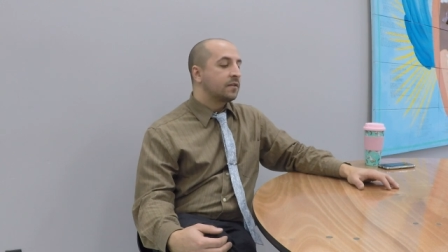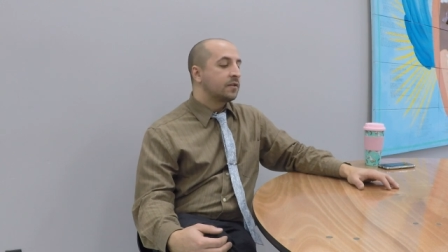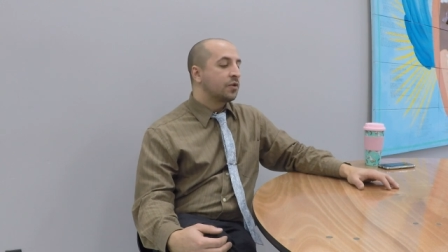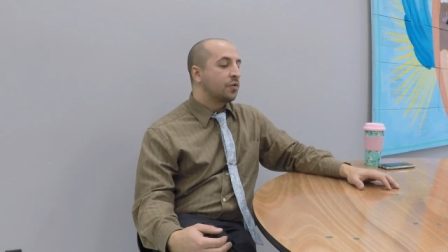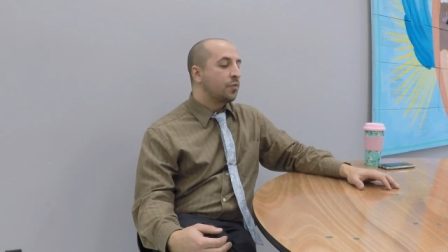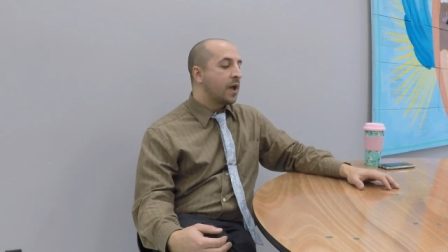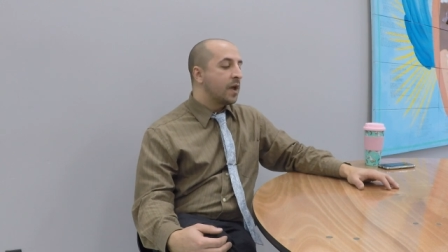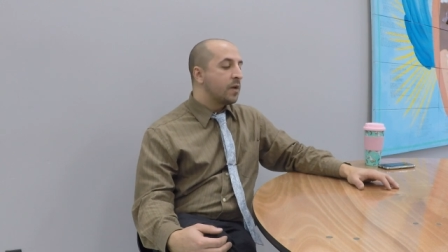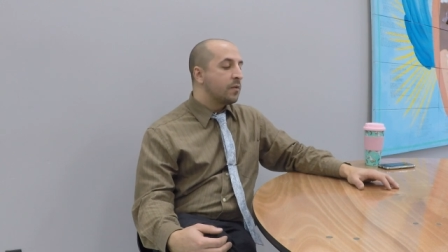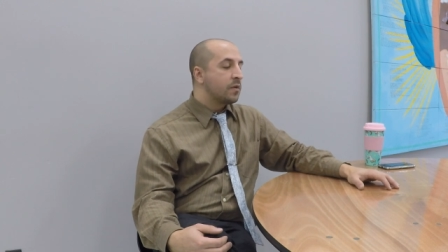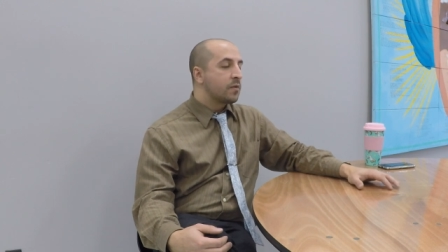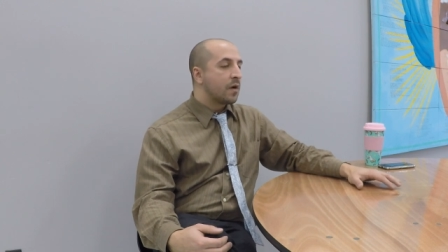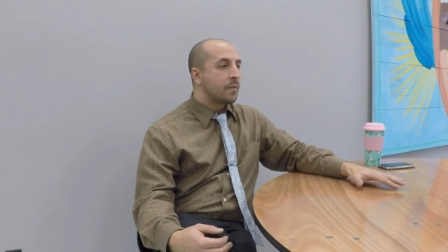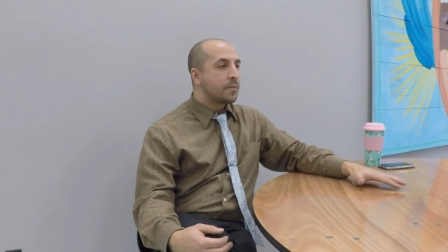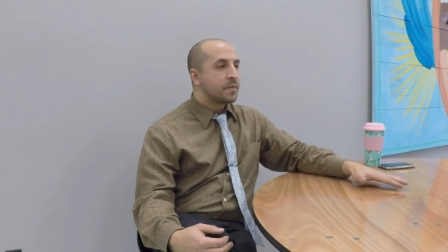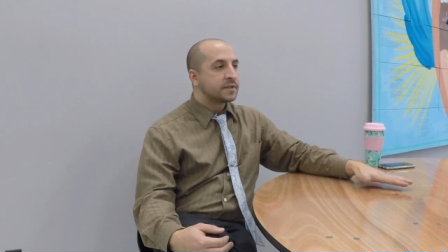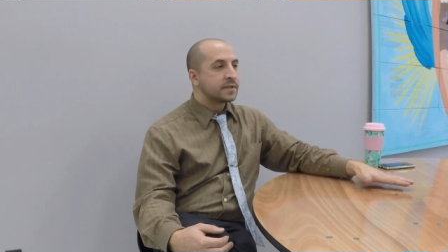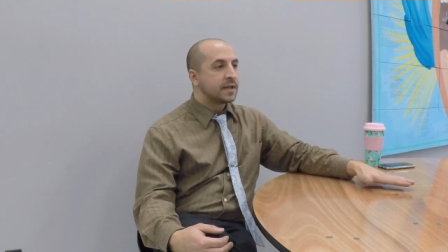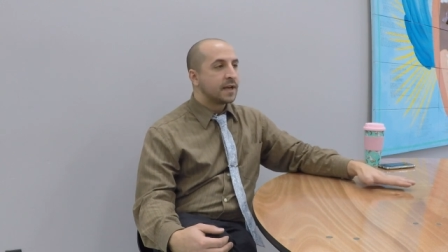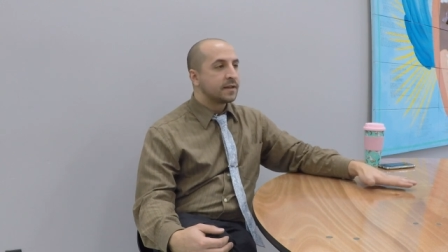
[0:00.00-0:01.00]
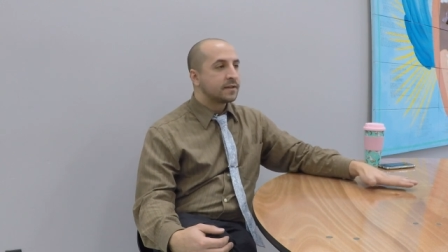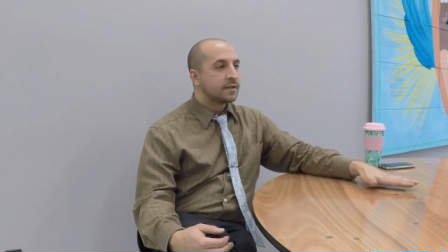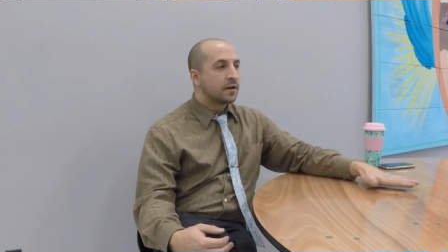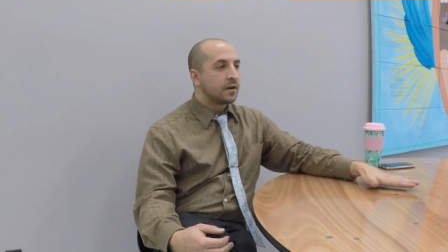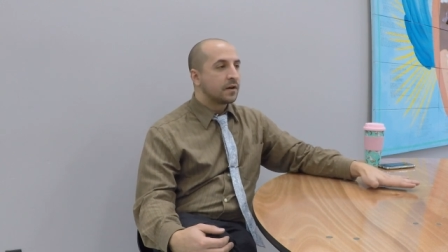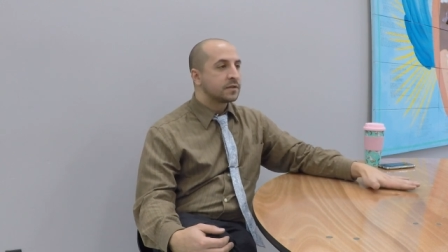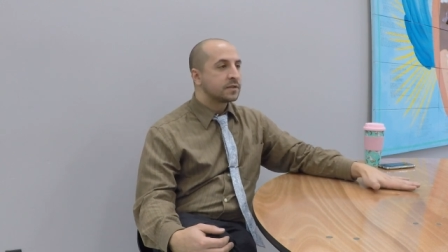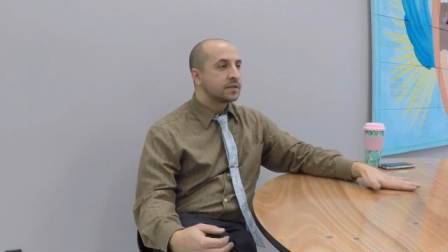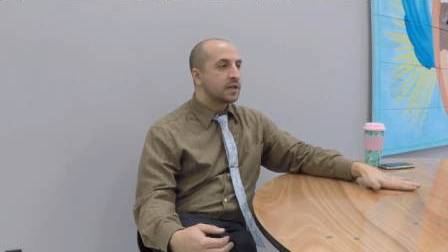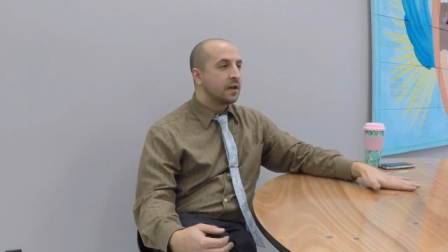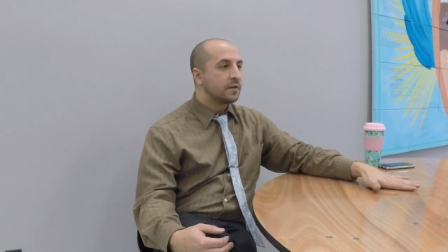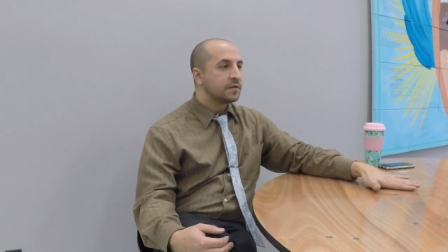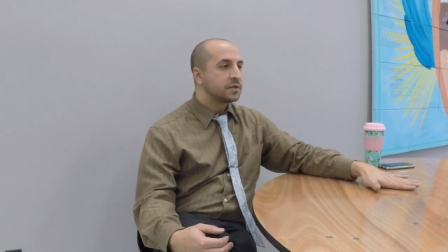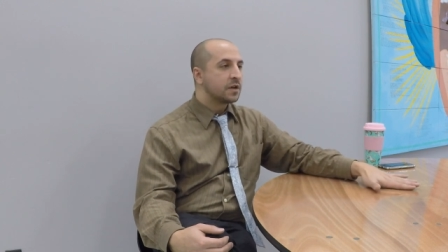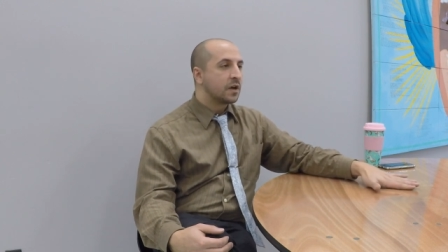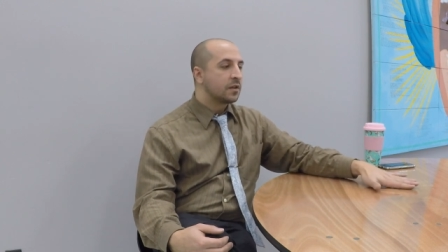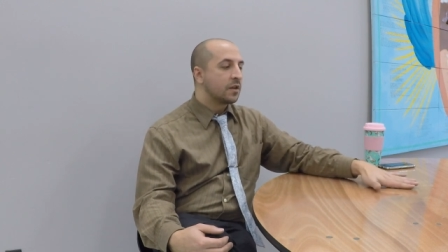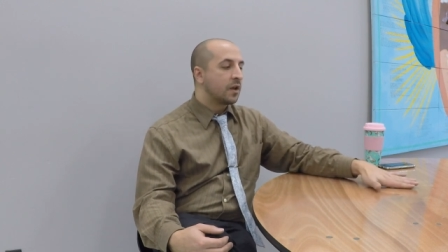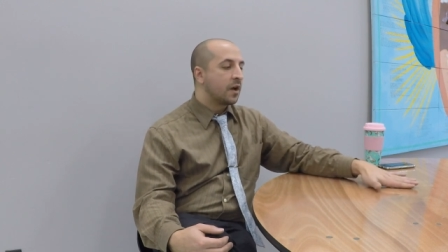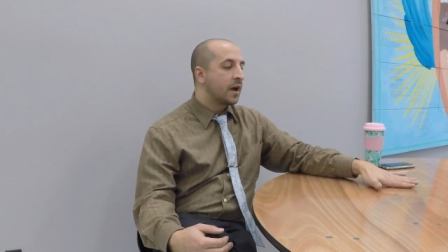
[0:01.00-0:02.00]
the way we represent ourselves
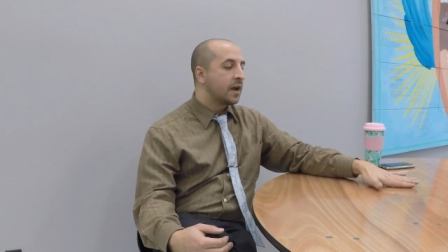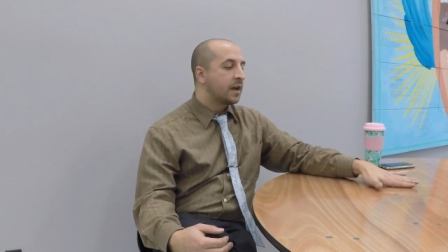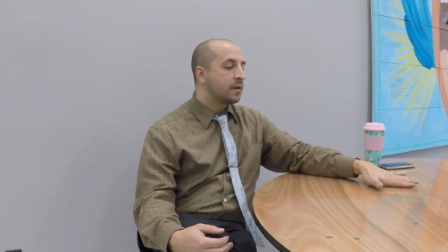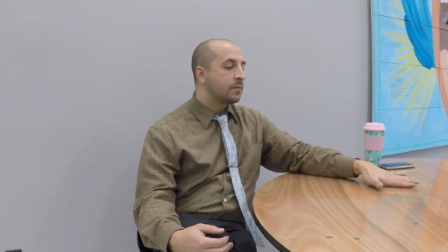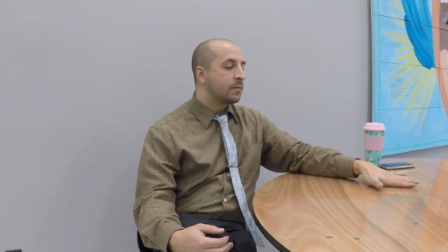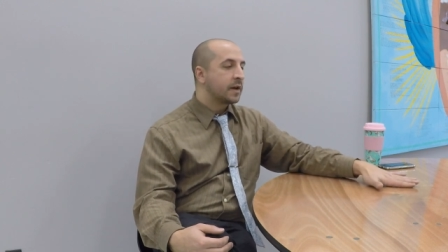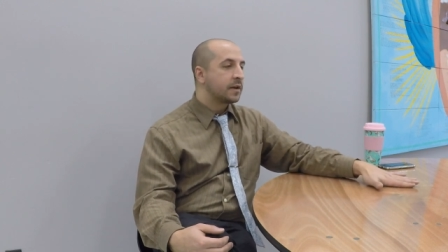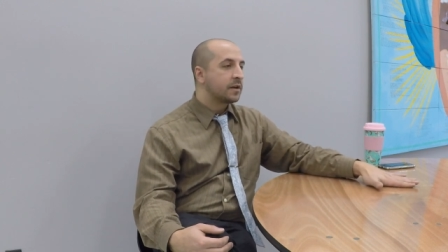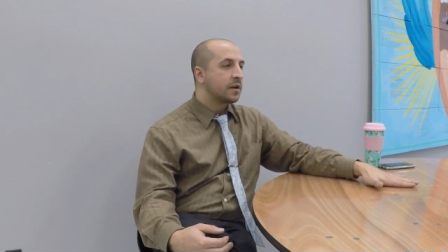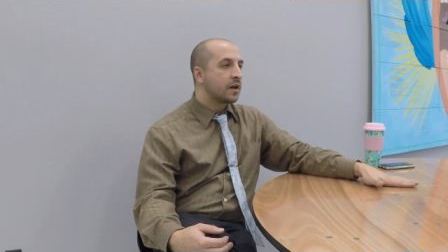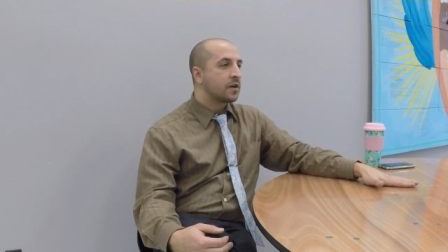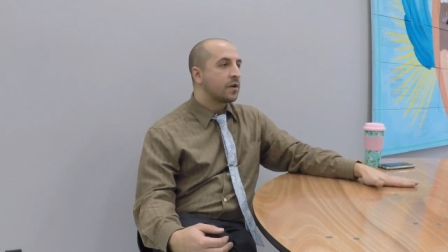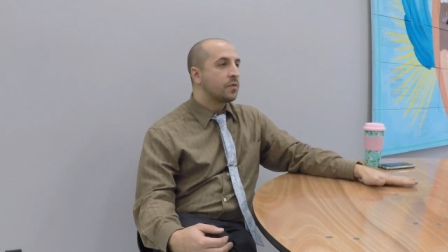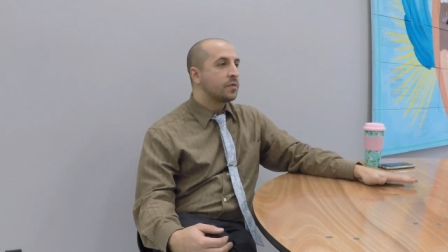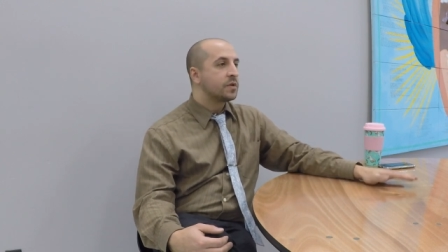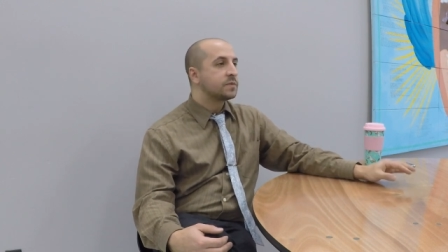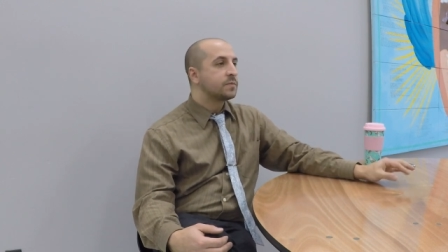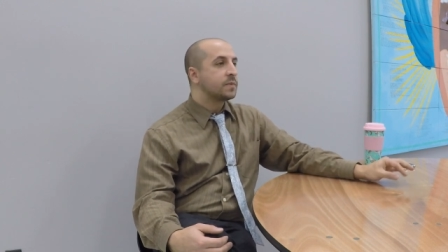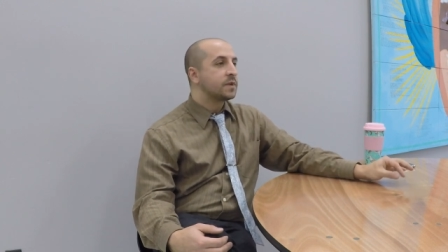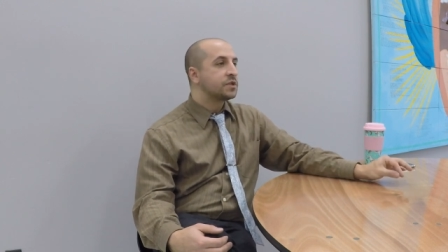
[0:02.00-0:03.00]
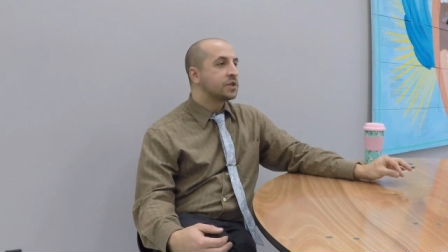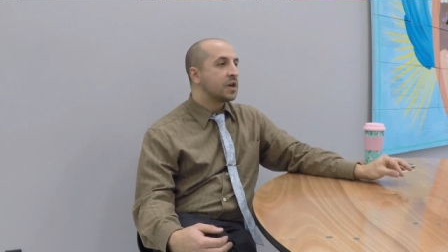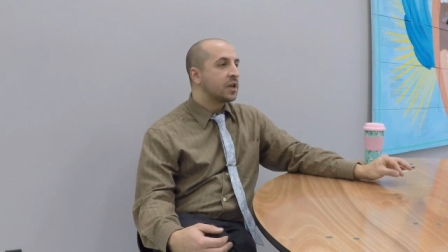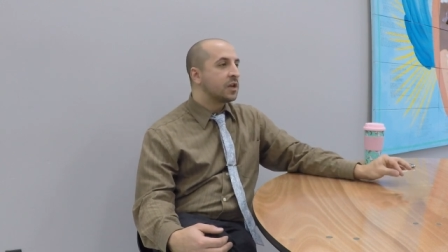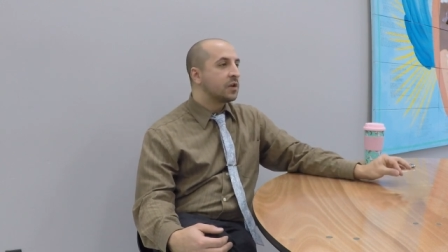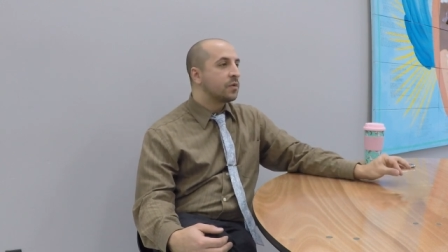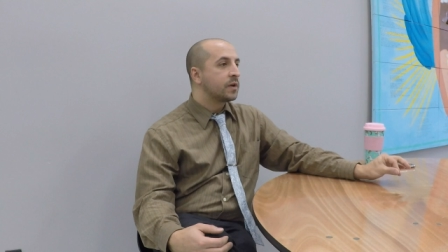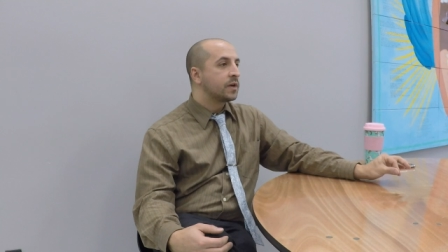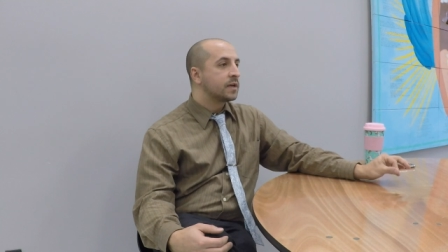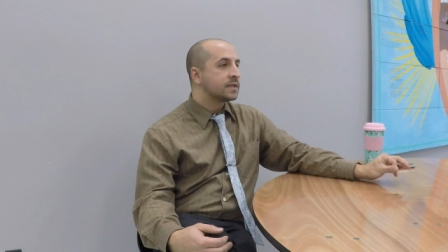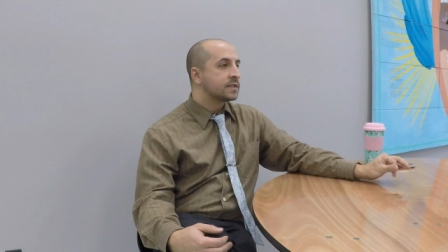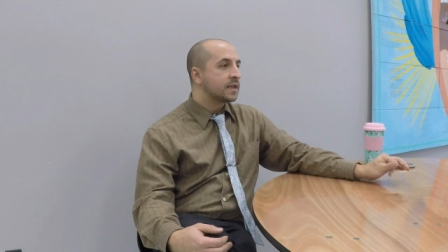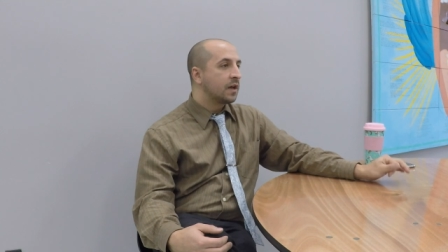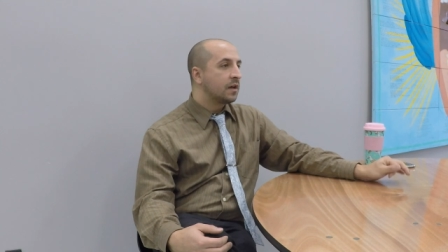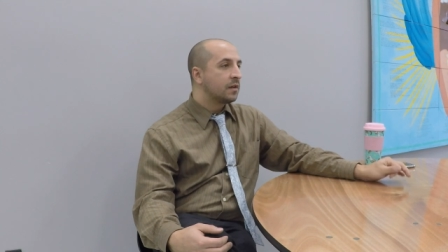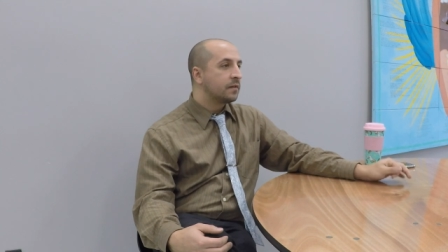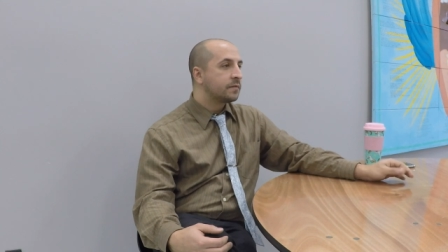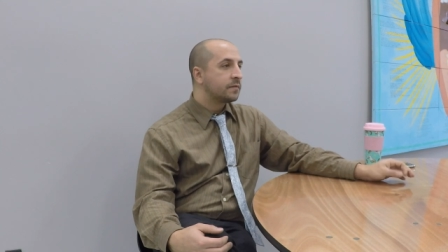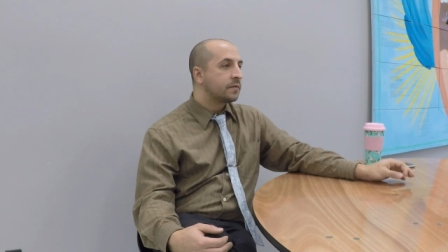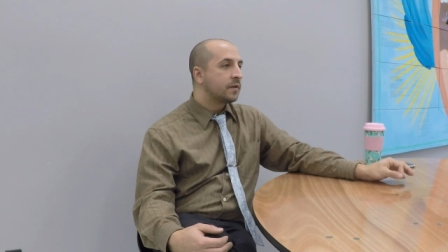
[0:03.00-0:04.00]
online might not always be genuine
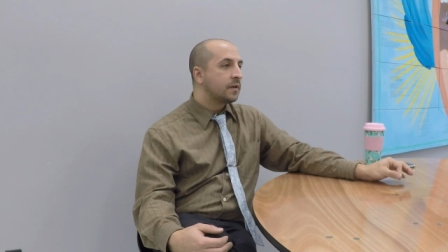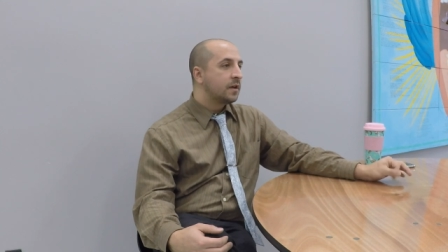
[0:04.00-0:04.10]
itself.